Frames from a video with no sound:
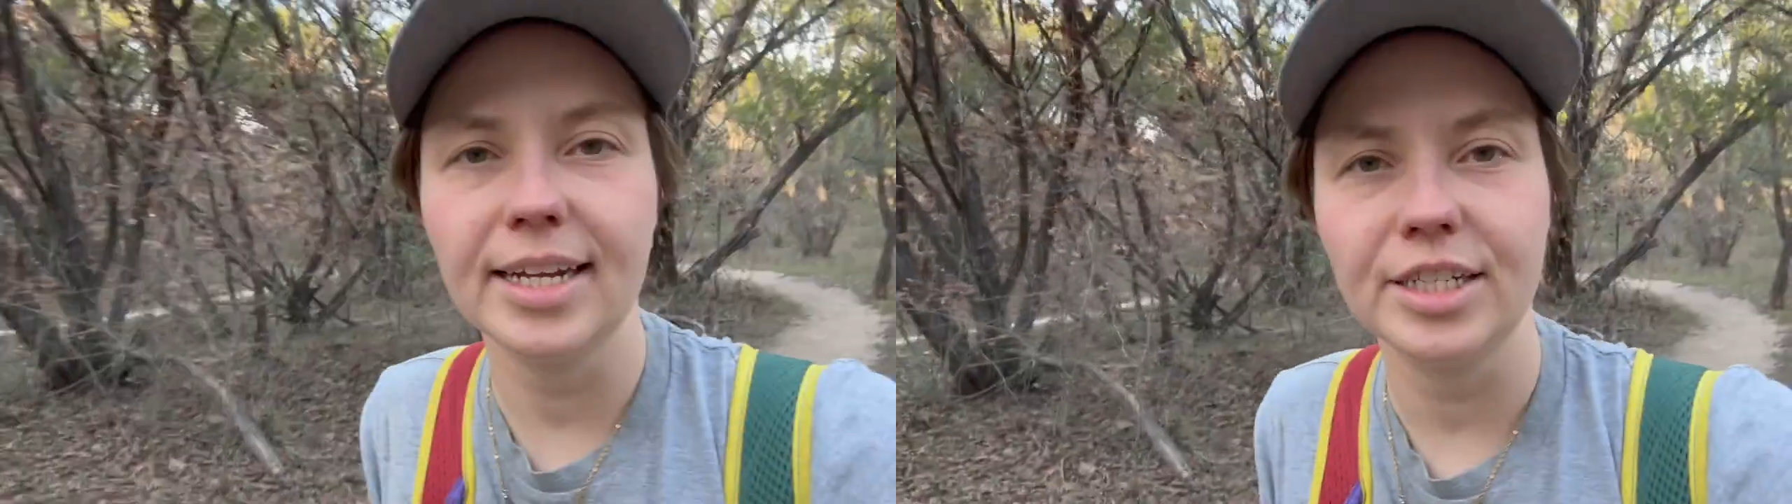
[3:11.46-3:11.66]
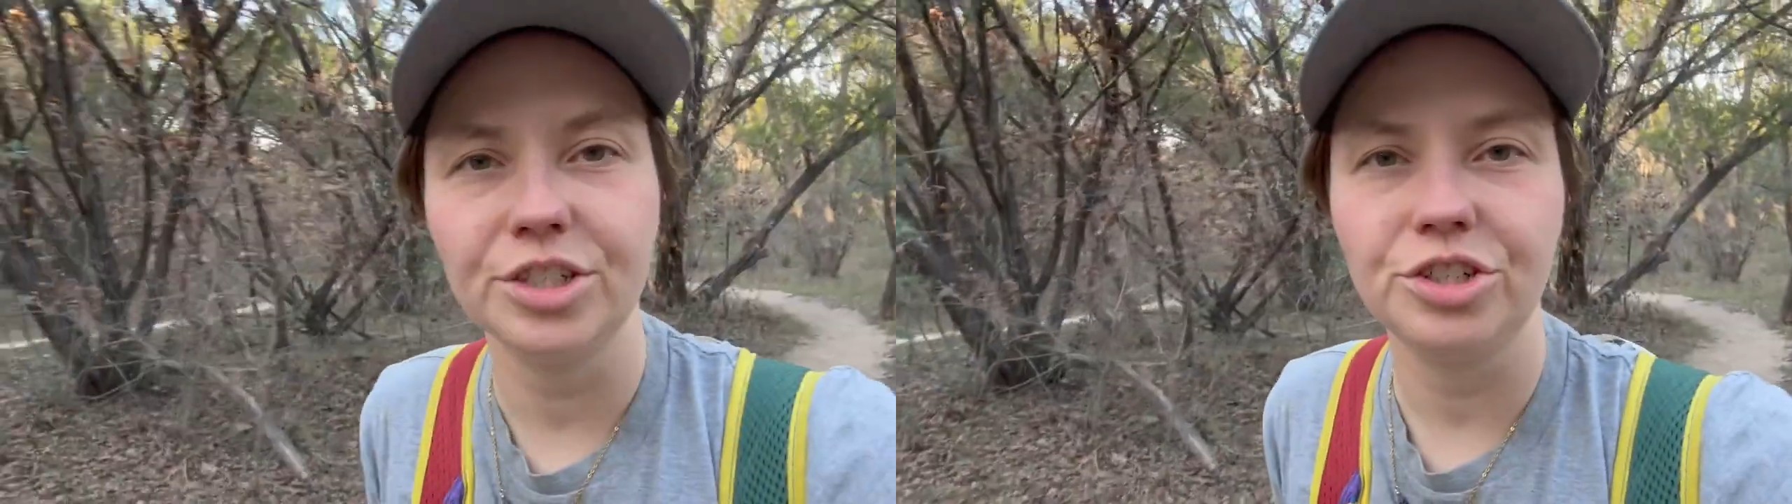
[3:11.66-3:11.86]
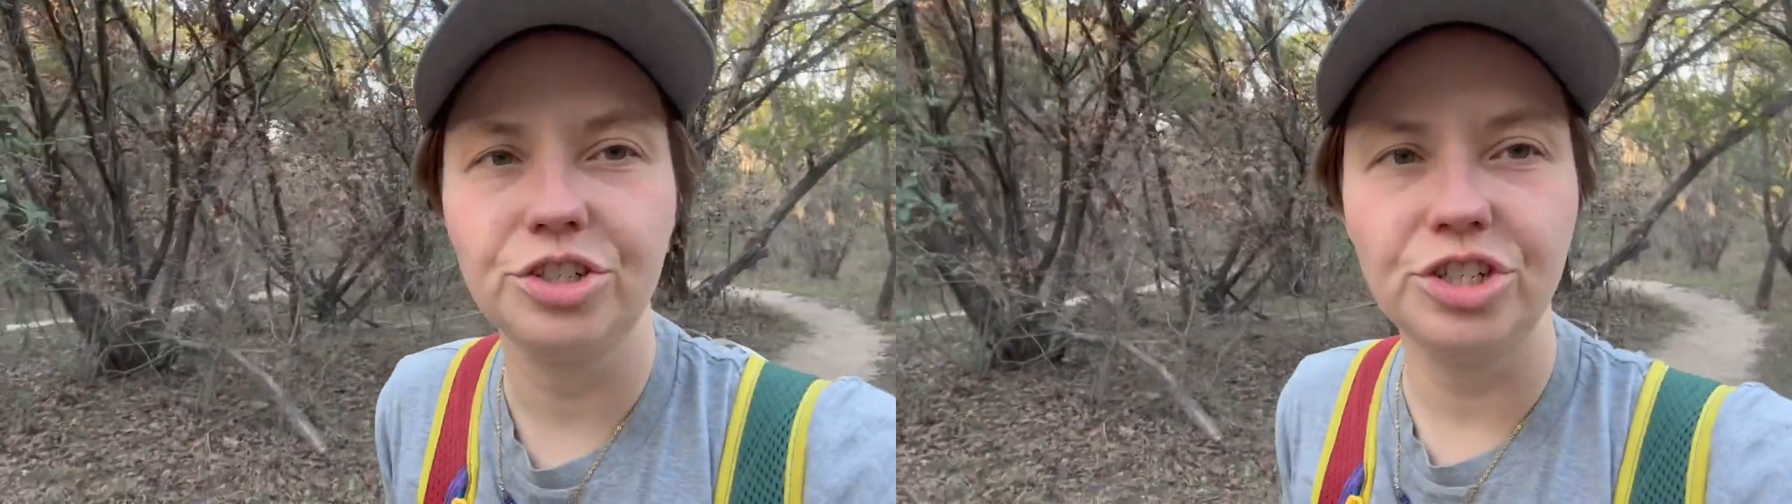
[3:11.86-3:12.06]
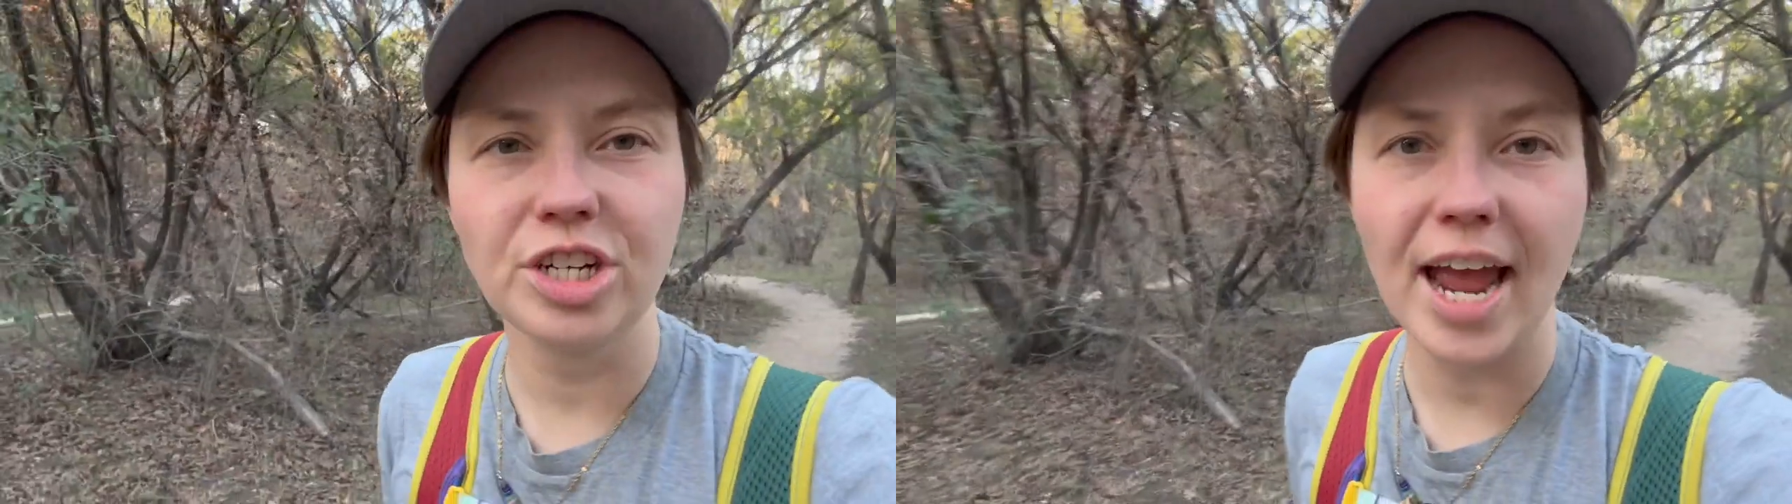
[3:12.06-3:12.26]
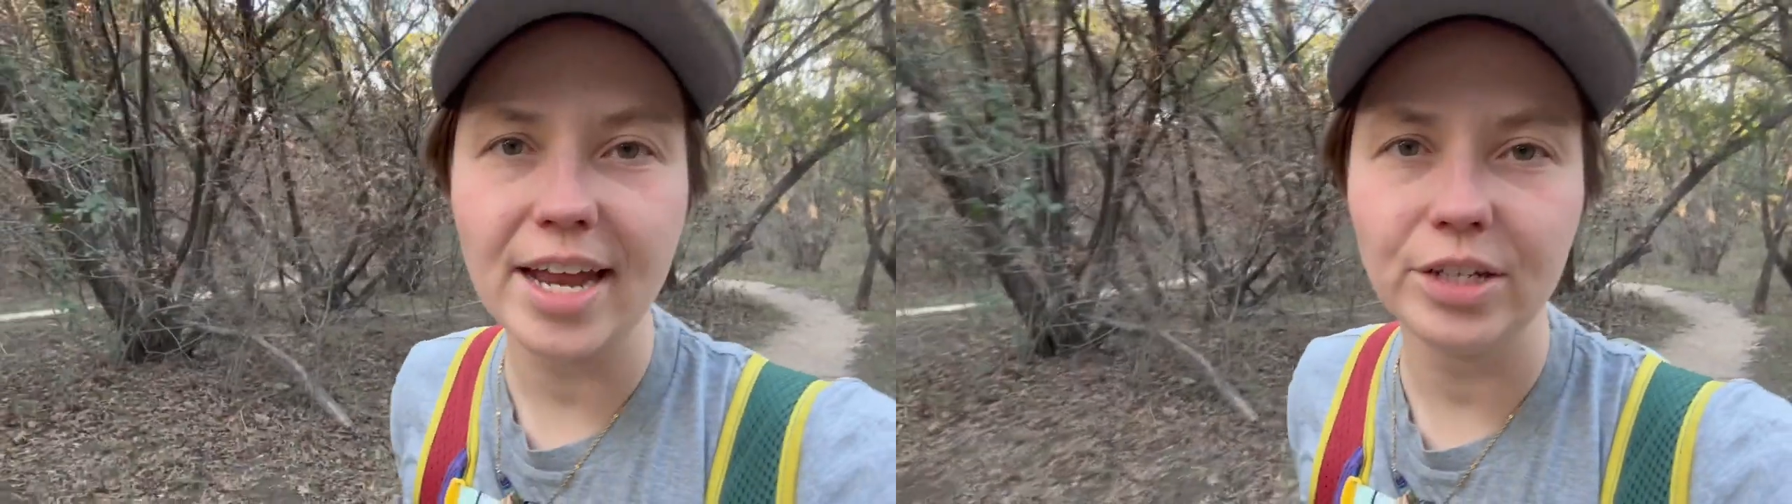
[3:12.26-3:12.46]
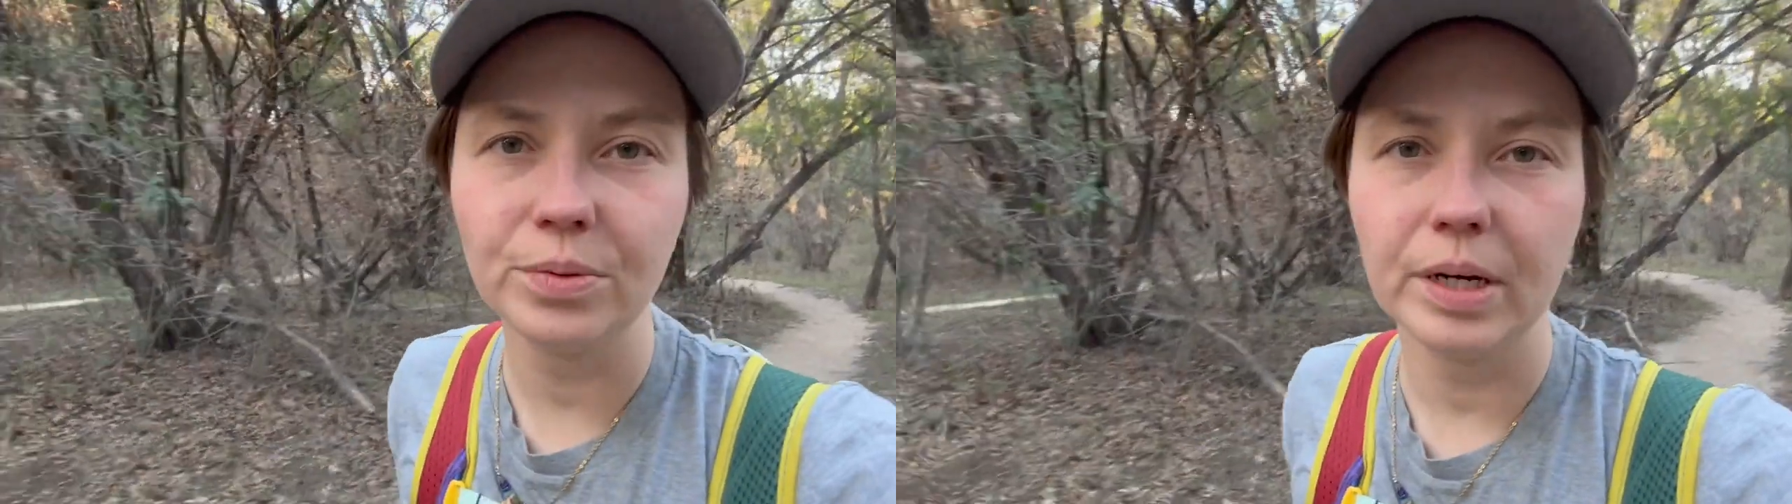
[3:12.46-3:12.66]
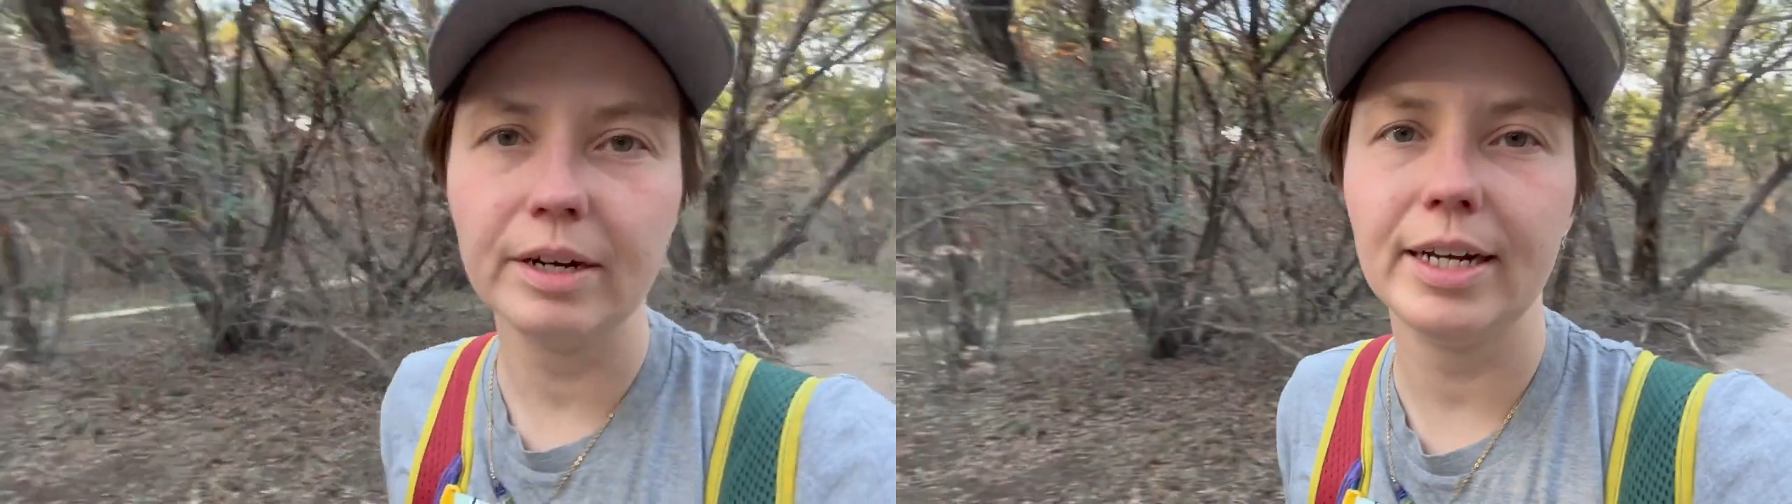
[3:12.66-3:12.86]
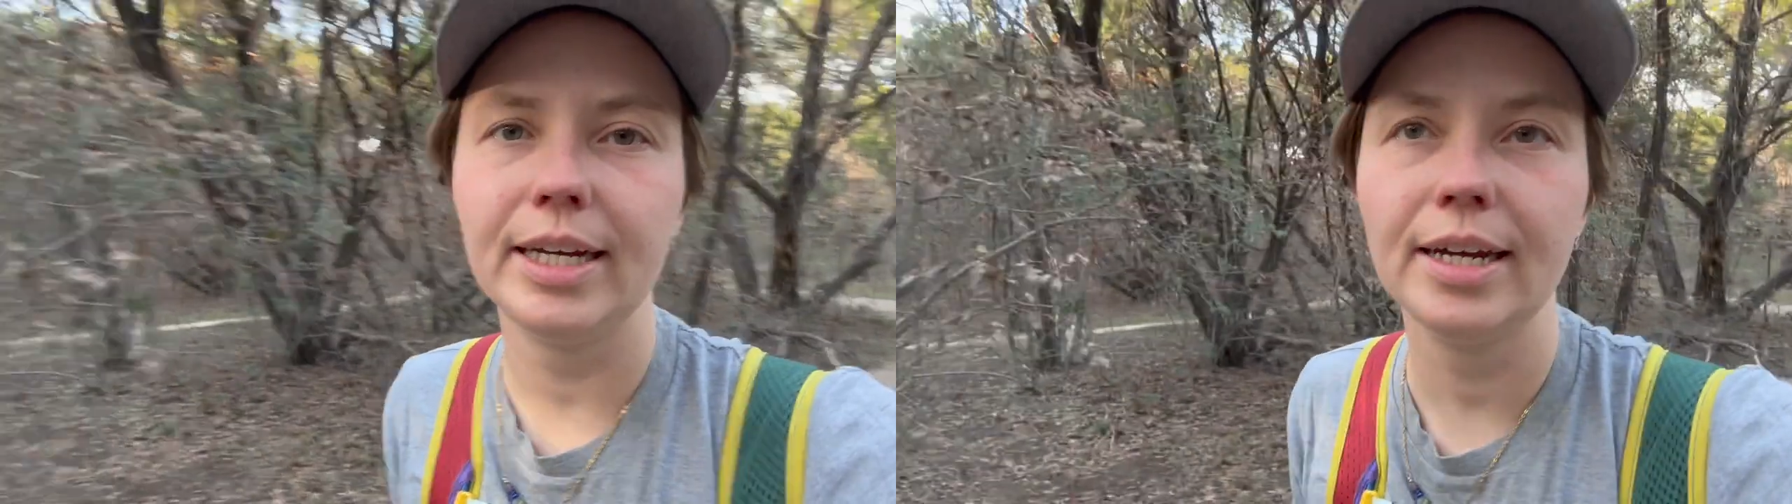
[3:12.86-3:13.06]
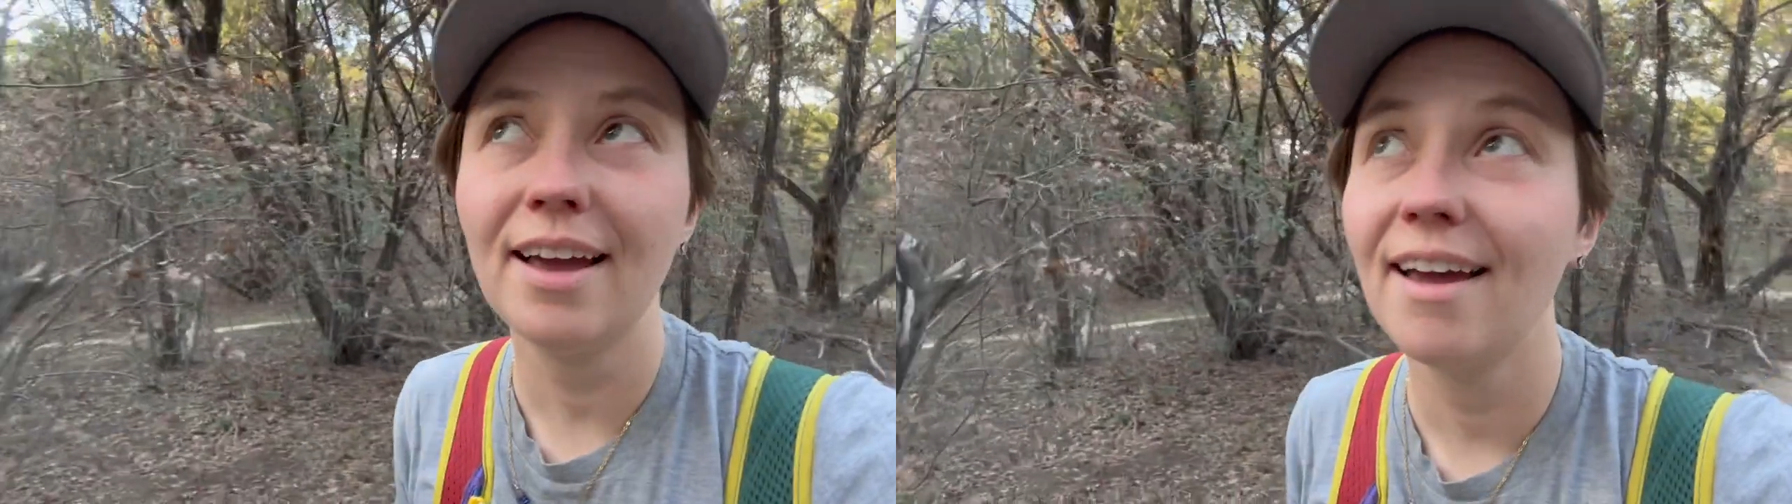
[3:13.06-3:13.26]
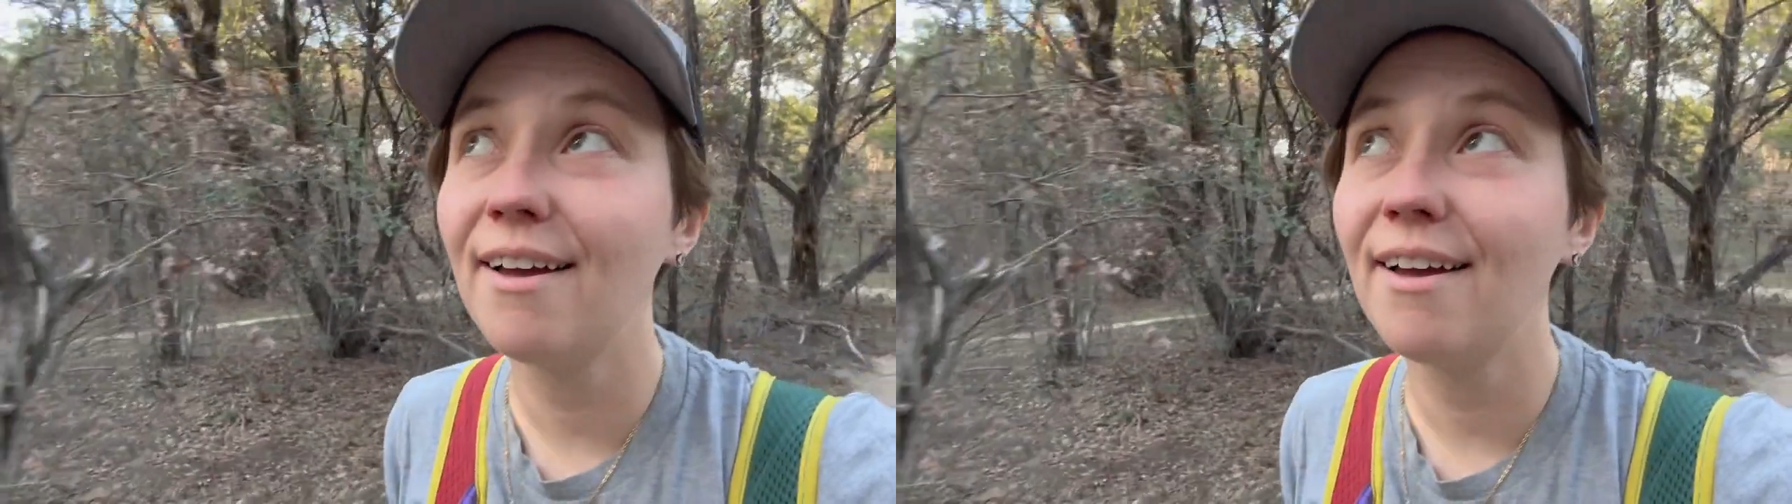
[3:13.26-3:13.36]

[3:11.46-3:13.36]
is January